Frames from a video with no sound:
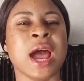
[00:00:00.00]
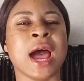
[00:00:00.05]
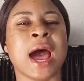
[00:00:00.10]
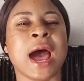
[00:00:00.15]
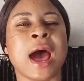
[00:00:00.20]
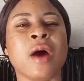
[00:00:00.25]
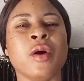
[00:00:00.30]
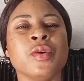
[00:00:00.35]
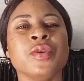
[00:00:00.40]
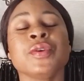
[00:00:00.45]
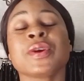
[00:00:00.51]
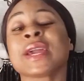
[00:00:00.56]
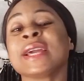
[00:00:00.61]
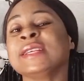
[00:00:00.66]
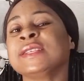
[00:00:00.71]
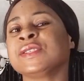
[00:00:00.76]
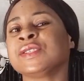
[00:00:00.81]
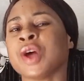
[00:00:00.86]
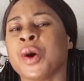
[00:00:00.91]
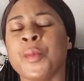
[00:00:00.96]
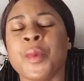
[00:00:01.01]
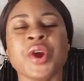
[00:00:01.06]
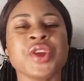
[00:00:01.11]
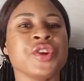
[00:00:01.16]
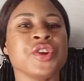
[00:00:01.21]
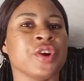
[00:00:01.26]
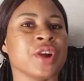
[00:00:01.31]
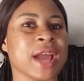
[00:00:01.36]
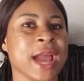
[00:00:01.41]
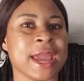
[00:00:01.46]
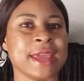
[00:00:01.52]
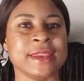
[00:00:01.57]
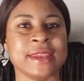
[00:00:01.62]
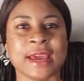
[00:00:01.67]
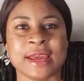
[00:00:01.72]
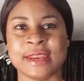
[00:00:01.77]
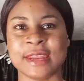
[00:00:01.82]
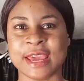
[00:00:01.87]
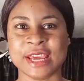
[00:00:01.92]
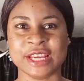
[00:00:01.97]
how you can summon your
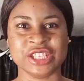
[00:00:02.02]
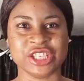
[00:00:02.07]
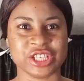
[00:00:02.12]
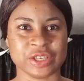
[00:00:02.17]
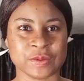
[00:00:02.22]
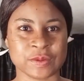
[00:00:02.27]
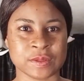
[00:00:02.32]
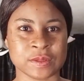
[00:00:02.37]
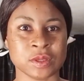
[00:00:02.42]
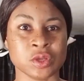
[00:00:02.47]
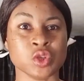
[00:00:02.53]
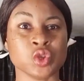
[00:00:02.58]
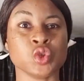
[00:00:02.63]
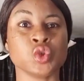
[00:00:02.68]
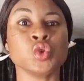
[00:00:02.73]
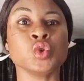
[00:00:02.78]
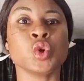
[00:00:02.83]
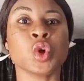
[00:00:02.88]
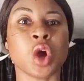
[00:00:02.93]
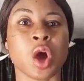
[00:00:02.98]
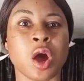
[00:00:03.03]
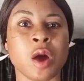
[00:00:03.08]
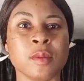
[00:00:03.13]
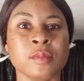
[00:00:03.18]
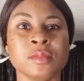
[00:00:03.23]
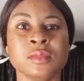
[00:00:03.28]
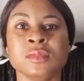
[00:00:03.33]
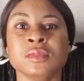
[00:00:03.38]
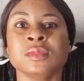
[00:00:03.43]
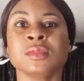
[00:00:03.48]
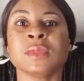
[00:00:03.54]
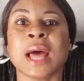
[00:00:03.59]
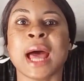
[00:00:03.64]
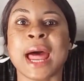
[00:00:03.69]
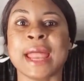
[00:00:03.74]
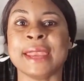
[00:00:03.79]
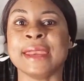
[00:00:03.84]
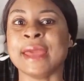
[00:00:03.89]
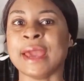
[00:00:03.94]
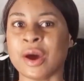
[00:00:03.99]
guardian angels to come
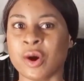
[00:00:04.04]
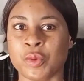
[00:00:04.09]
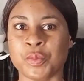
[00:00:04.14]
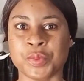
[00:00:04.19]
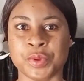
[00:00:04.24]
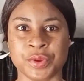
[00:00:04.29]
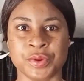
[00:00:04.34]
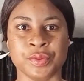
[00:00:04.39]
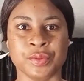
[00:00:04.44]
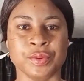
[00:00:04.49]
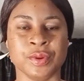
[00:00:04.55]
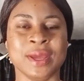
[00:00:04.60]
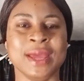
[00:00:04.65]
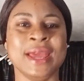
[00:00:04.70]
and help you?